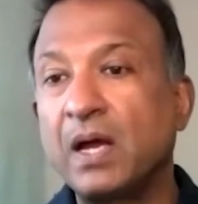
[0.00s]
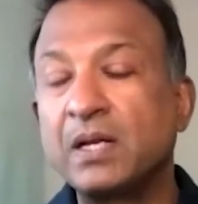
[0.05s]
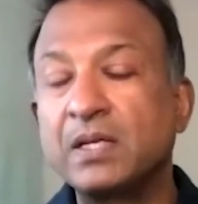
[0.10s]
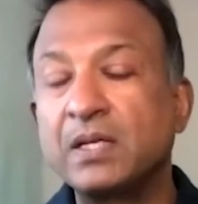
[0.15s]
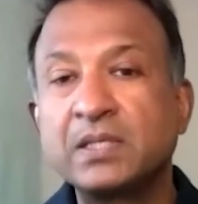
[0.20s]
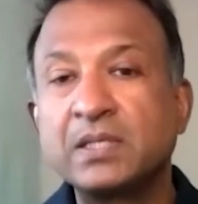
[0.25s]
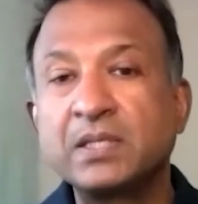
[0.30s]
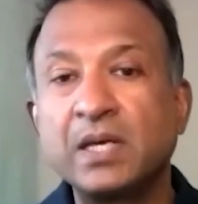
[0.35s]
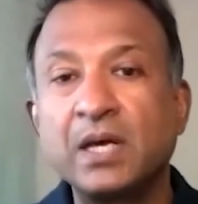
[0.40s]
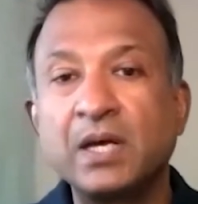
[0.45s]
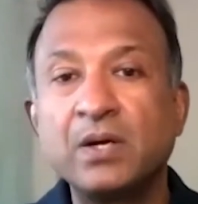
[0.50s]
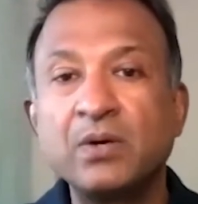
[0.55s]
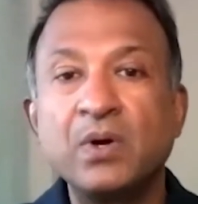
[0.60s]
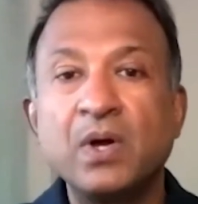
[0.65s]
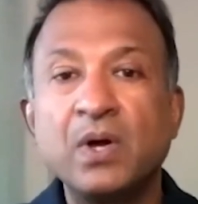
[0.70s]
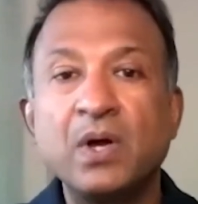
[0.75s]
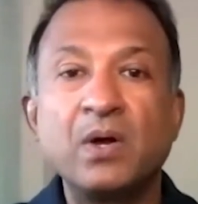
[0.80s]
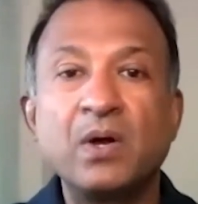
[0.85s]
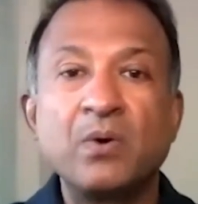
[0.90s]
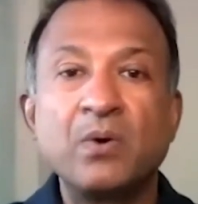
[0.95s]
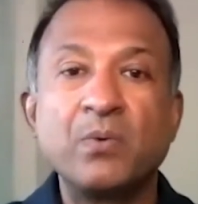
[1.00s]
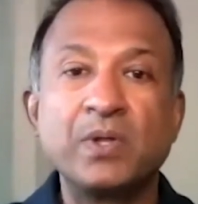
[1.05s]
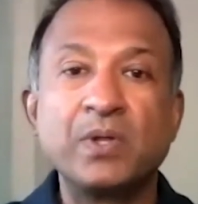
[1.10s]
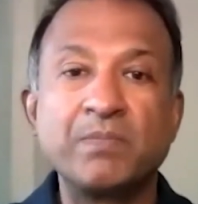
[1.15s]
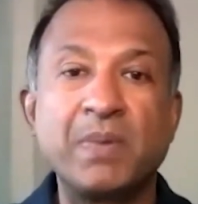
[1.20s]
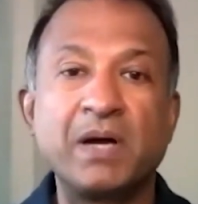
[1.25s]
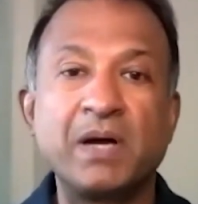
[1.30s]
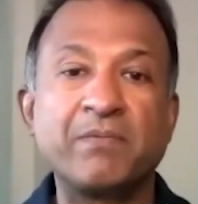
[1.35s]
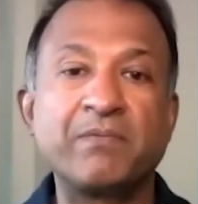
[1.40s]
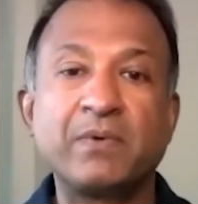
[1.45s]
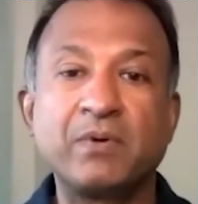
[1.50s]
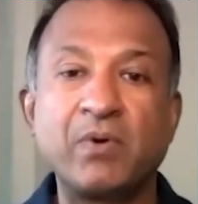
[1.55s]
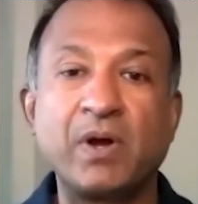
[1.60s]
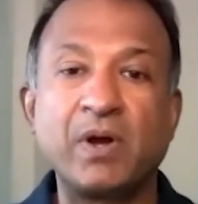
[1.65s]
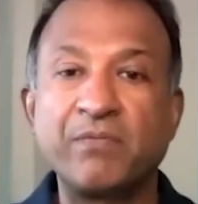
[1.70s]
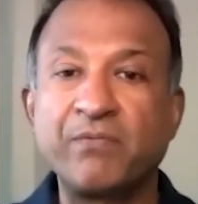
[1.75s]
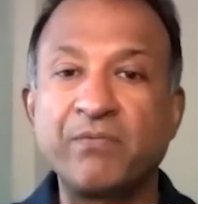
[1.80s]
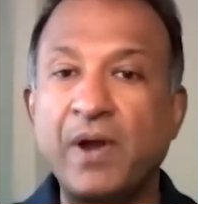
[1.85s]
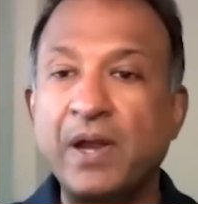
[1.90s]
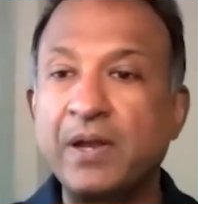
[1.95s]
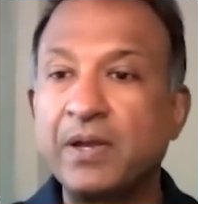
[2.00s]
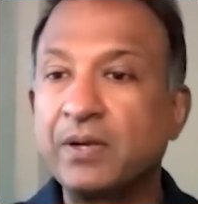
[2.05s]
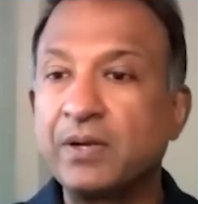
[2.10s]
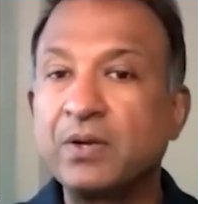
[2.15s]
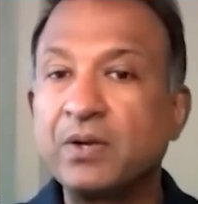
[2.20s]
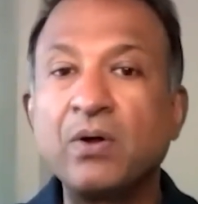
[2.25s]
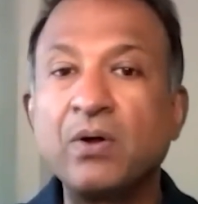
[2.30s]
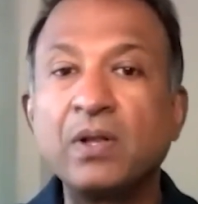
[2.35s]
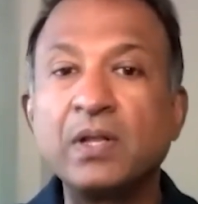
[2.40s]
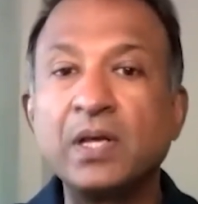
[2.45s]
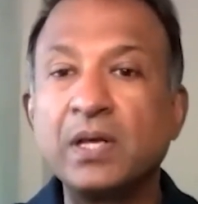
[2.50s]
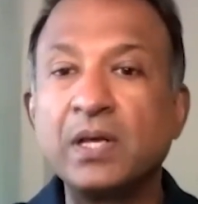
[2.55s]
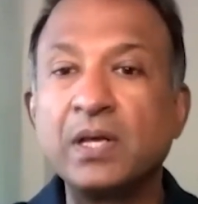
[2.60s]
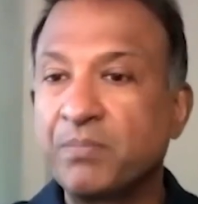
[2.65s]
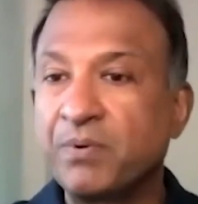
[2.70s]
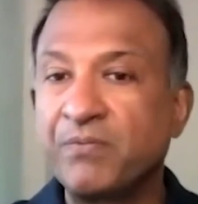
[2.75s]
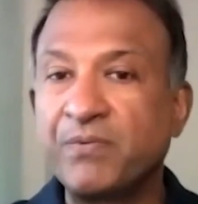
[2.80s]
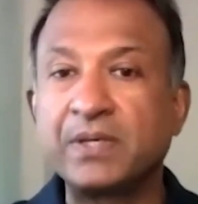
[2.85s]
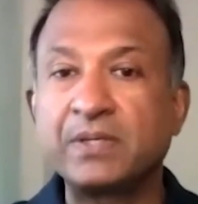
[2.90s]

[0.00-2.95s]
And so with my great friend and colleague,